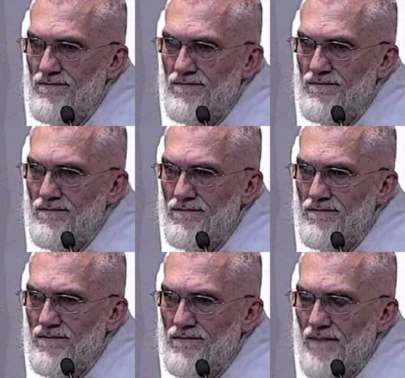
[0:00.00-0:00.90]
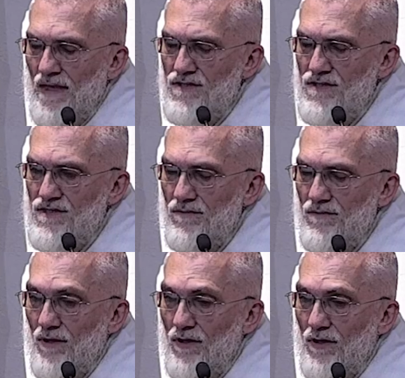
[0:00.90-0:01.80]
That's
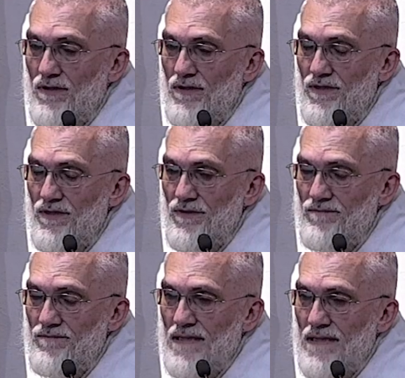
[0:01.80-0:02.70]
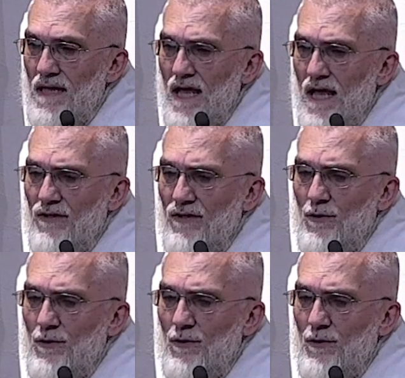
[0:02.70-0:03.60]
clear. And where does
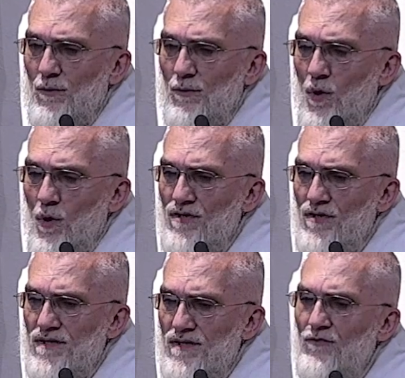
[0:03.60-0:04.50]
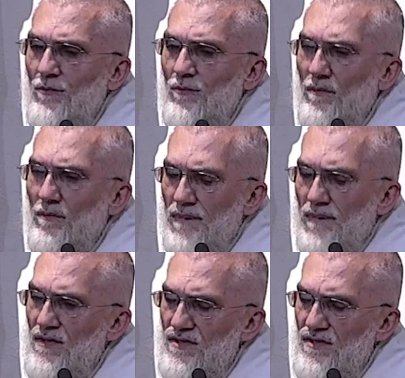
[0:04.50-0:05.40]
that come from? Well, because it's
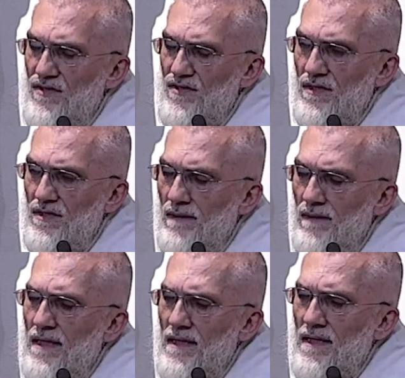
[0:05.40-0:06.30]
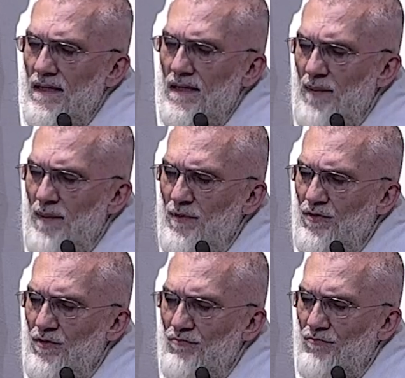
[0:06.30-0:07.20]
many people don't
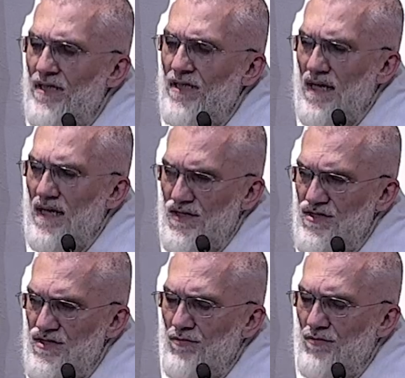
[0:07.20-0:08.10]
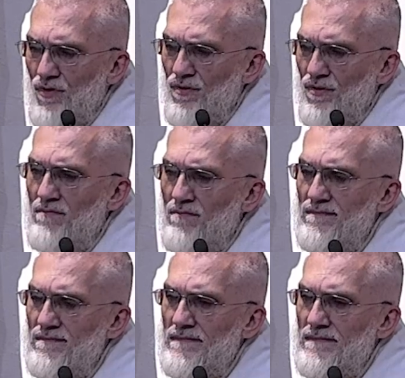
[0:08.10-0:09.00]
realize the role, you know,